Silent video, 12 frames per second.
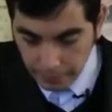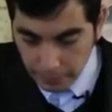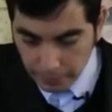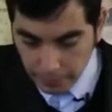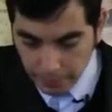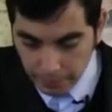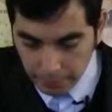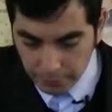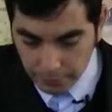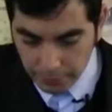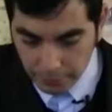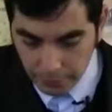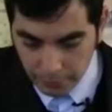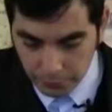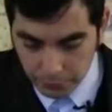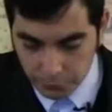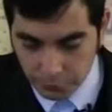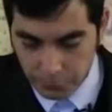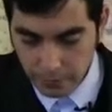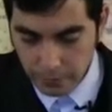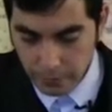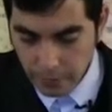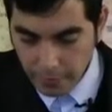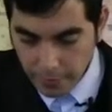there a perfect chain of truth,
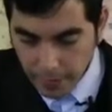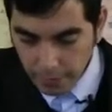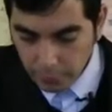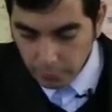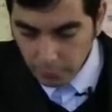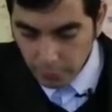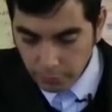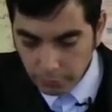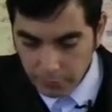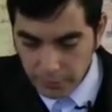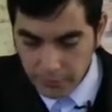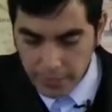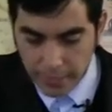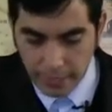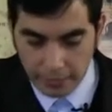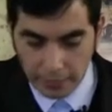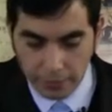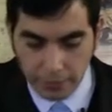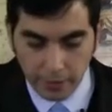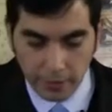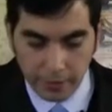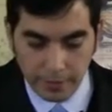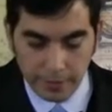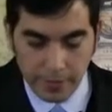that Word which he had
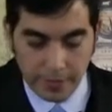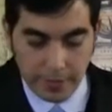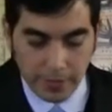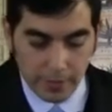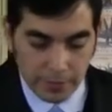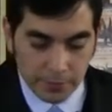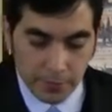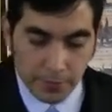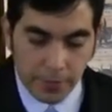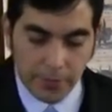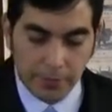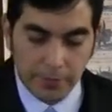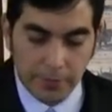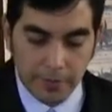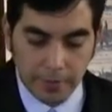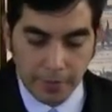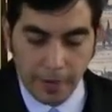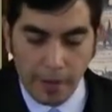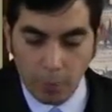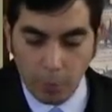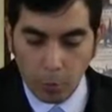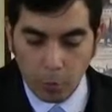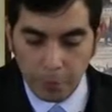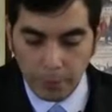regarded as uninspired
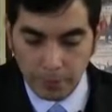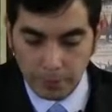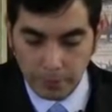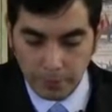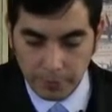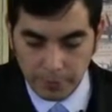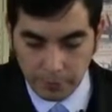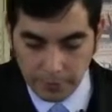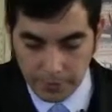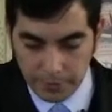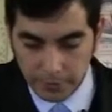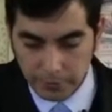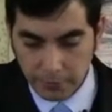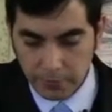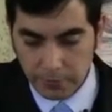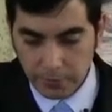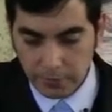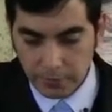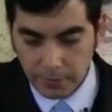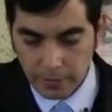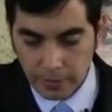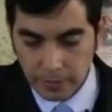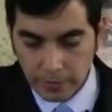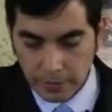now opened before his vision
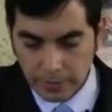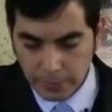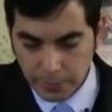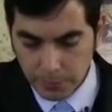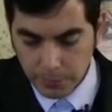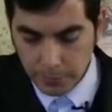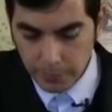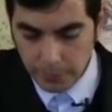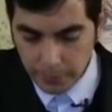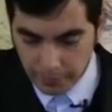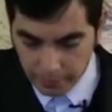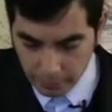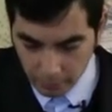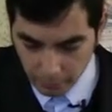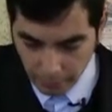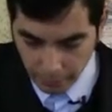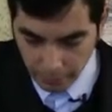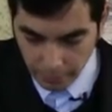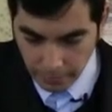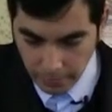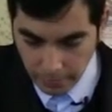in its beauty and glory.